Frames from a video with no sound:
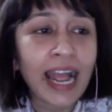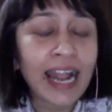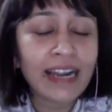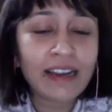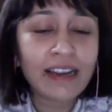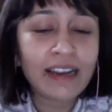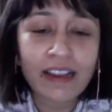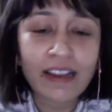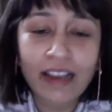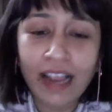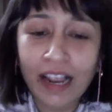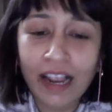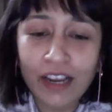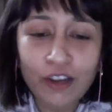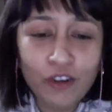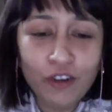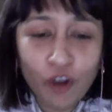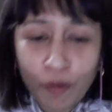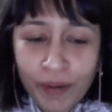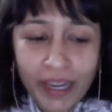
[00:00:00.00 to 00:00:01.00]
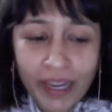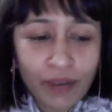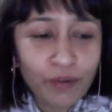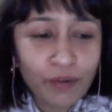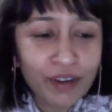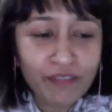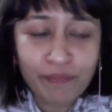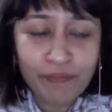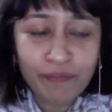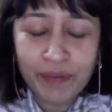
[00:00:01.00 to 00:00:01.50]
and nobody
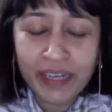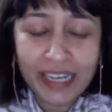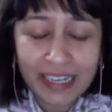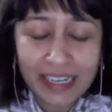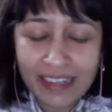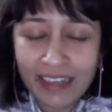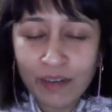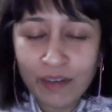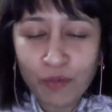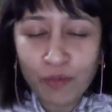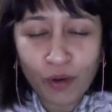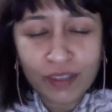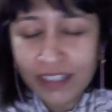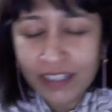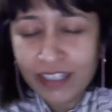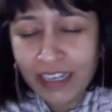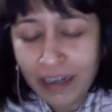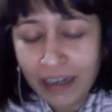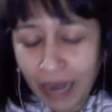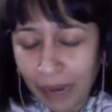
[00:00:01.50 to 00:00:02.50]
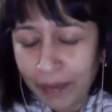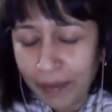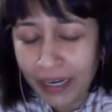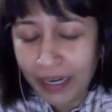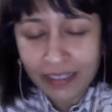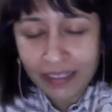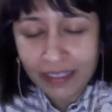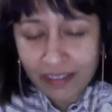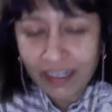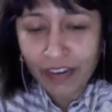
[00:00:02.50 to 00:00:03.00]
would have predicted what the GDP, I
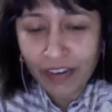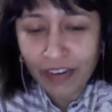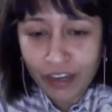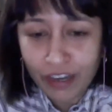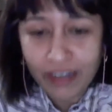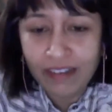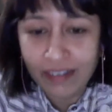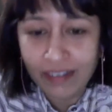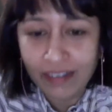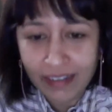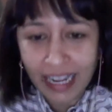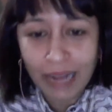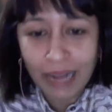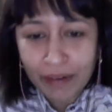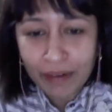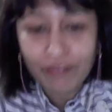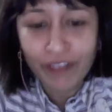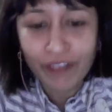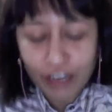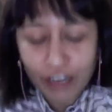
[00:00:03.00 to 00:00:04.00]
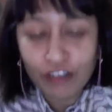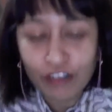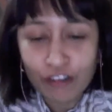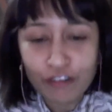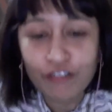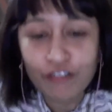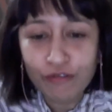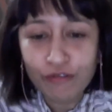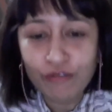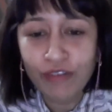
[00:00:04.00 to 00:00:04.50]
mean, it's damn difficult
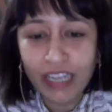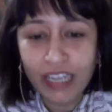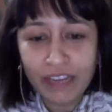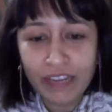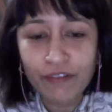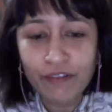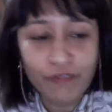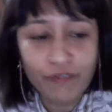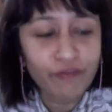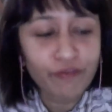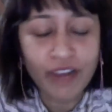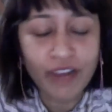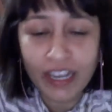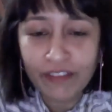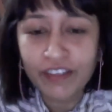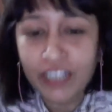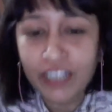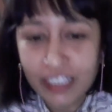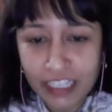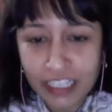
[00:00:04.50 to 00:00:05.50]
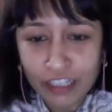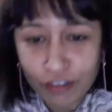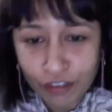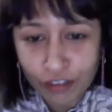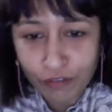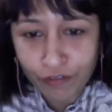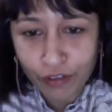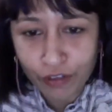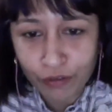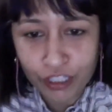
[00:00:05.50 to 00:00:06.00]
to do even for 5 years into
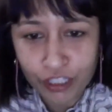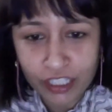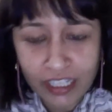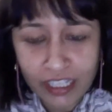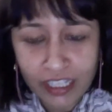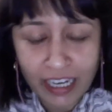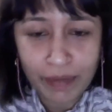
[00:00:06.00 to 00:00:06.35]
the future.